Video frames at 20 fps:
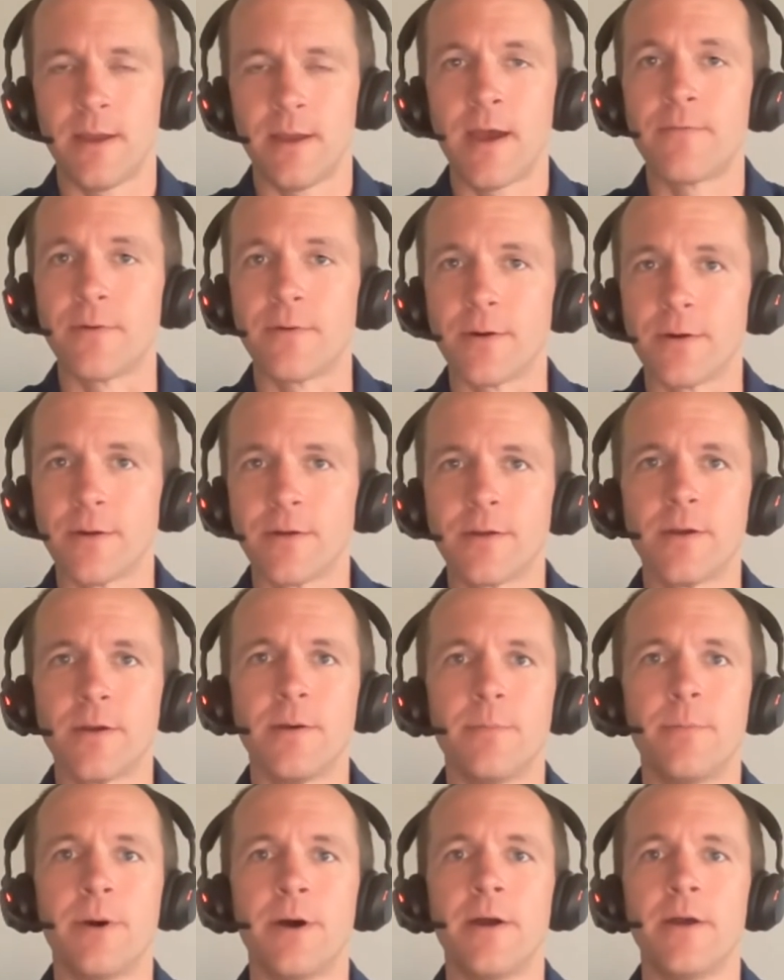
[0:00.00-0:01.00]
ever,
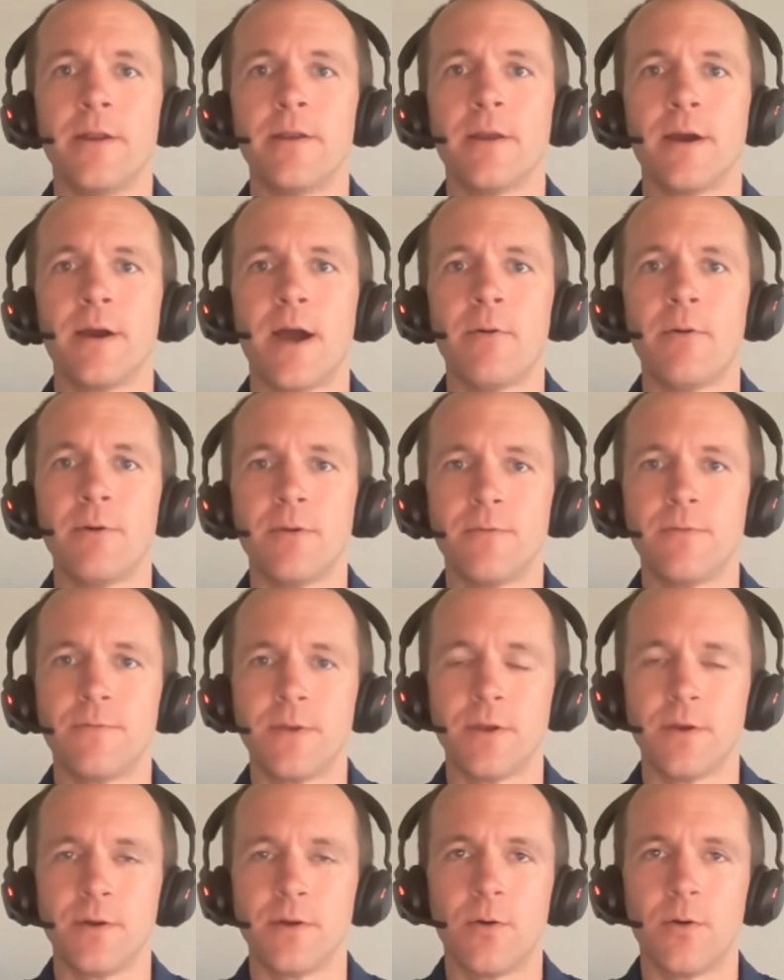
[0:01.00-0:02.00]
but I would
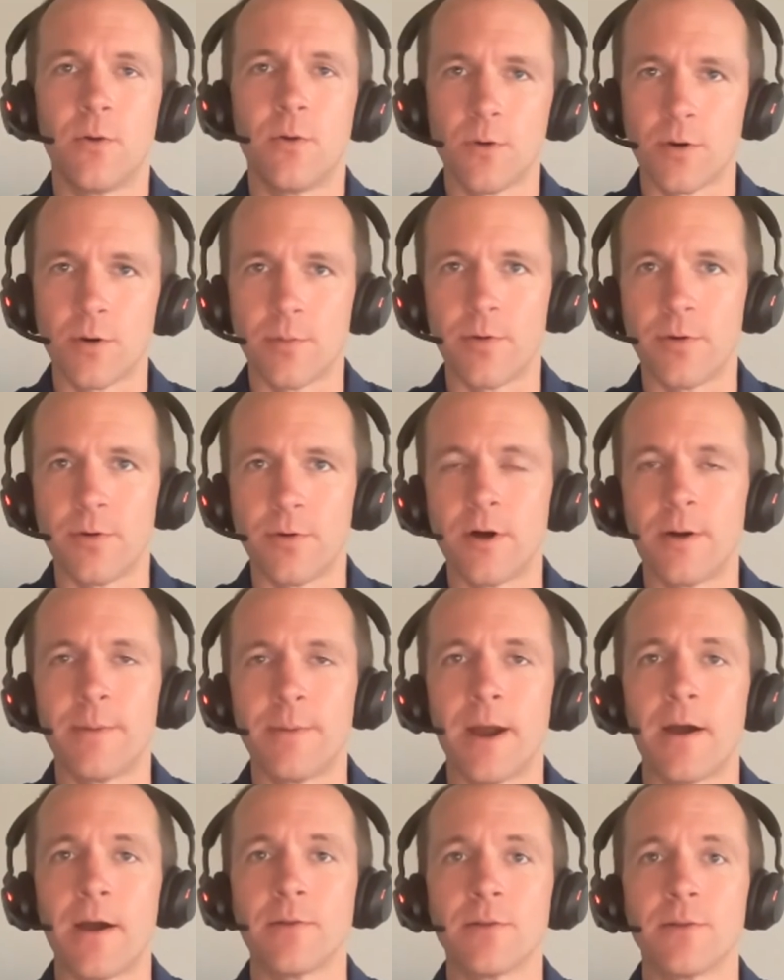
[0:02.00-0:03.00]
feel horrible
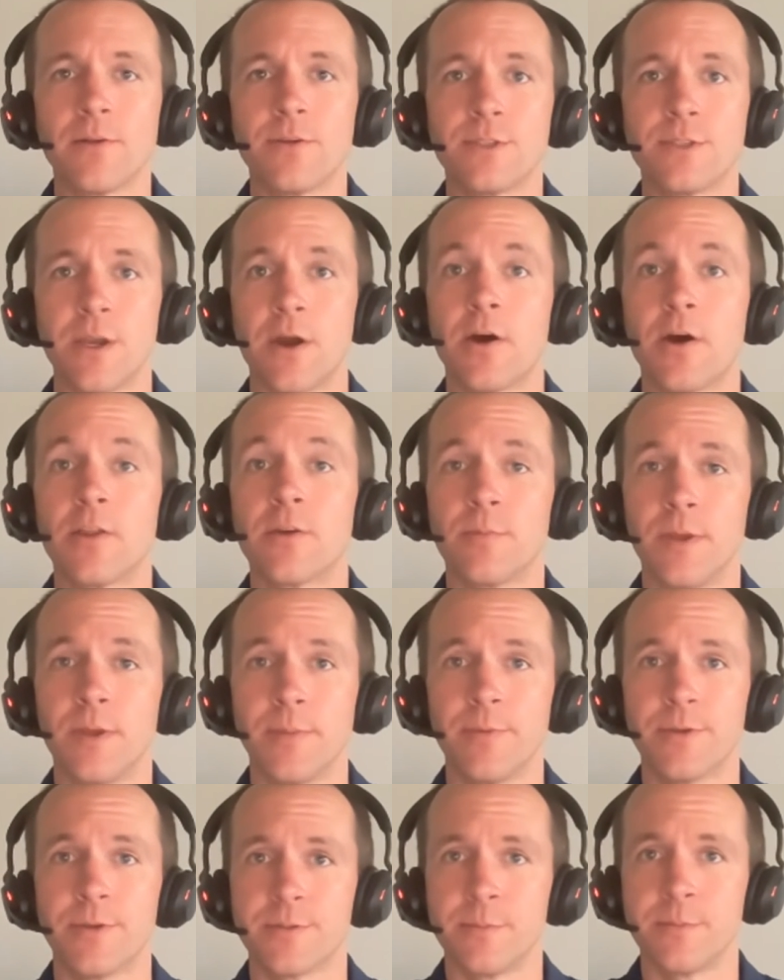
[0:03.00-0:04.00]
about losing other
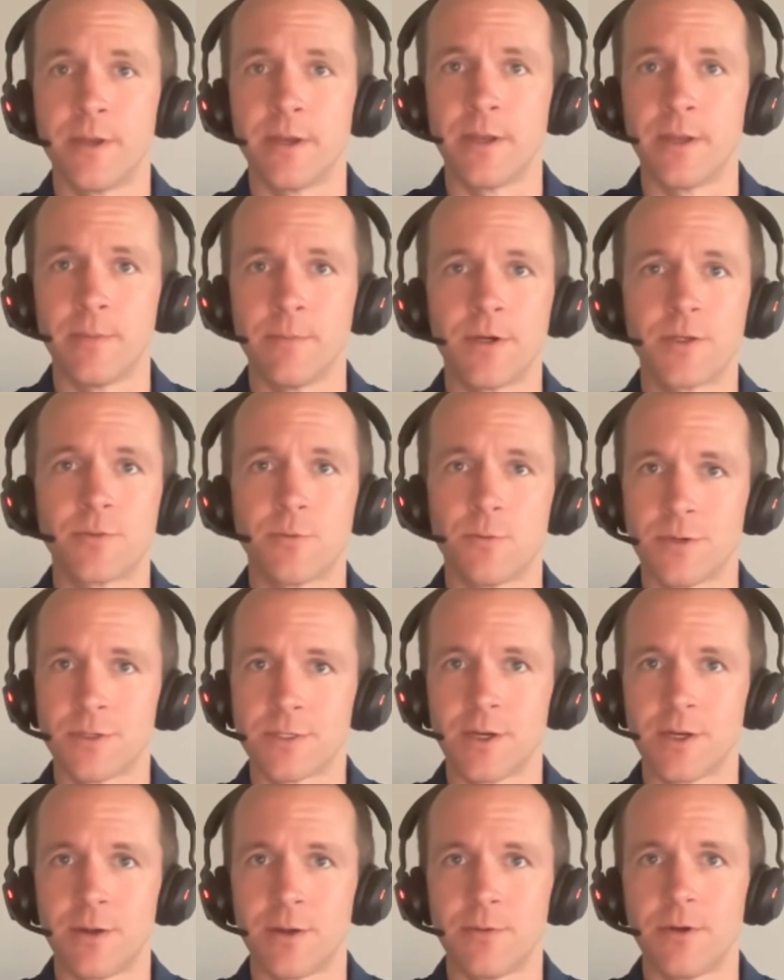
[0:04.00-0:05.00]
people's money, much
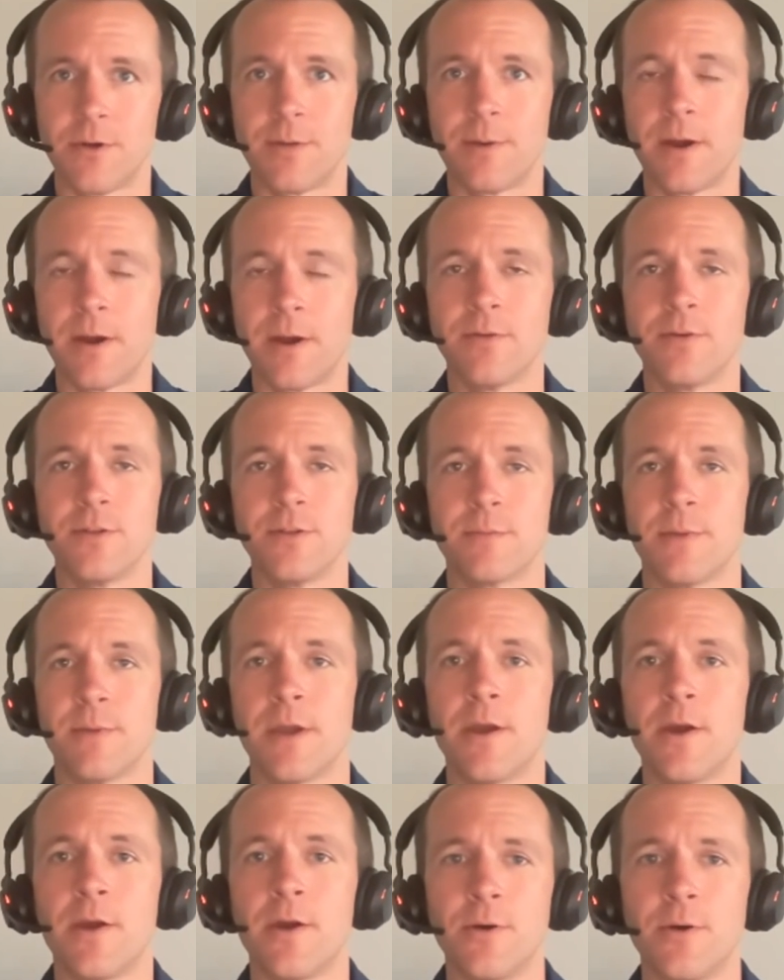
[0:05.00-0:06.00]
worse than I would about losing
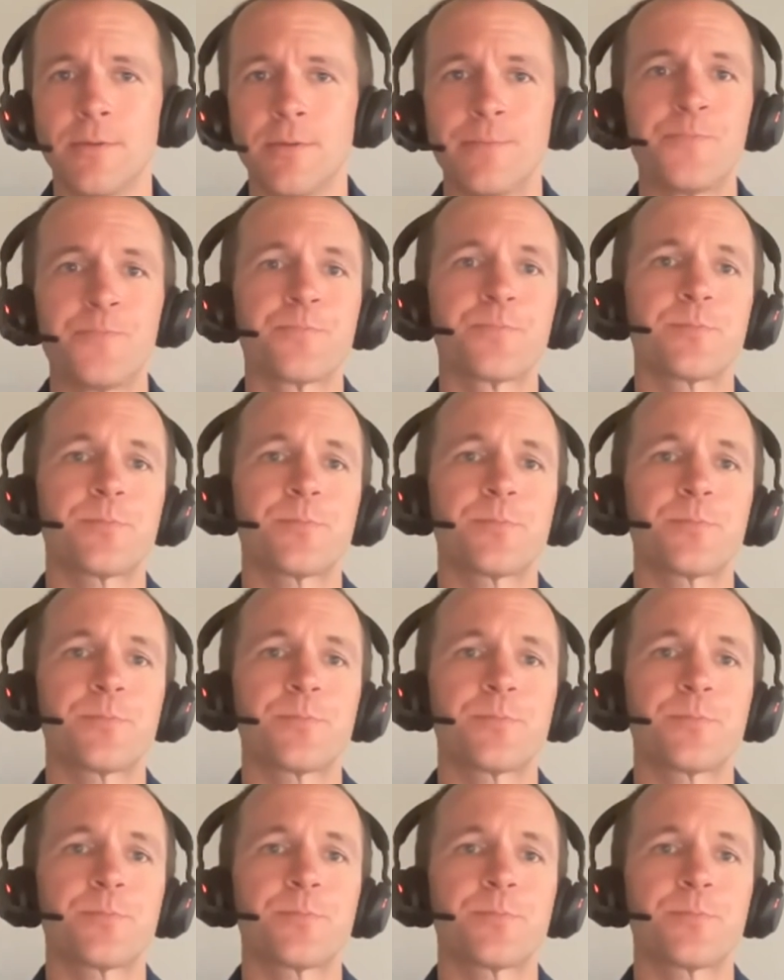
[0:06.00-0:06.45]
my own.